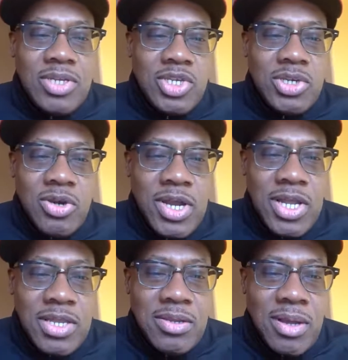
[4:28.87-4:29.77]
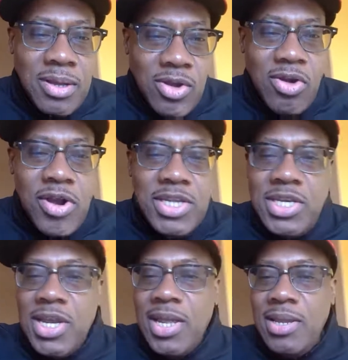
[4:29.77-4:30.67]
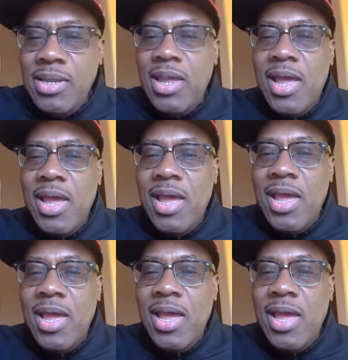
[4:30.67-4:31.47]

curry chicken, yes,